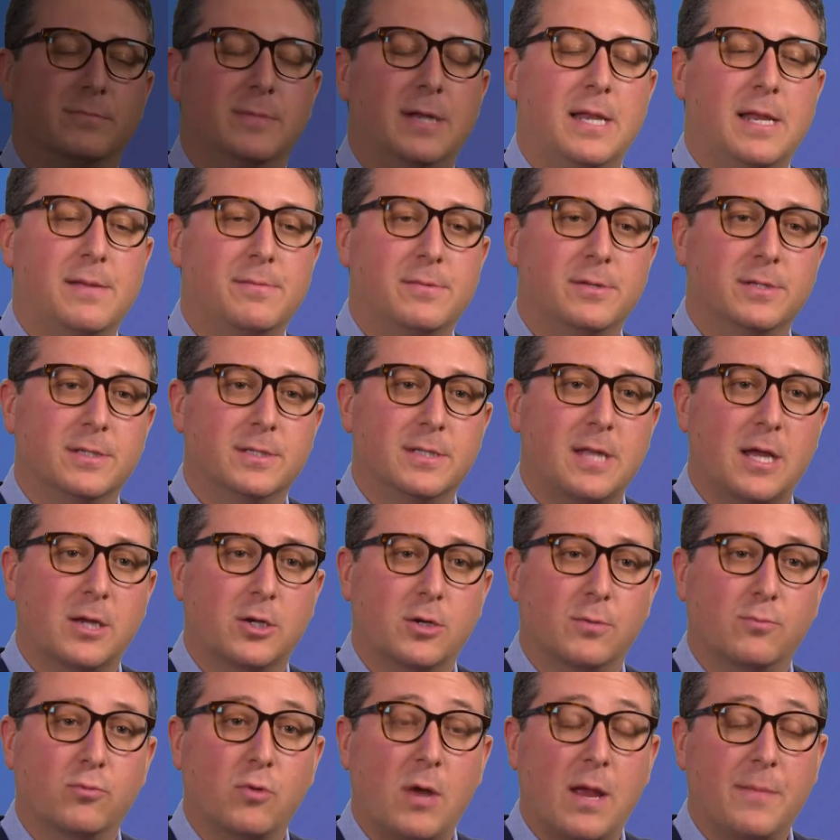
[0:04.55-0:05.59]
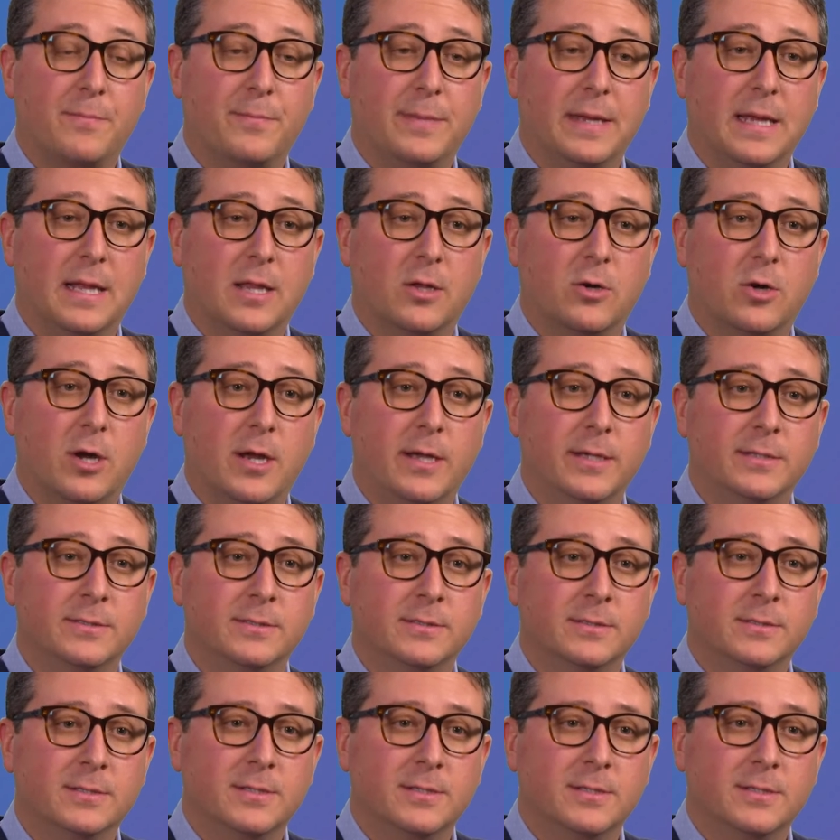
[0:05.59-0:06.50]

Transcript: My name is Dr. Brett Bielory.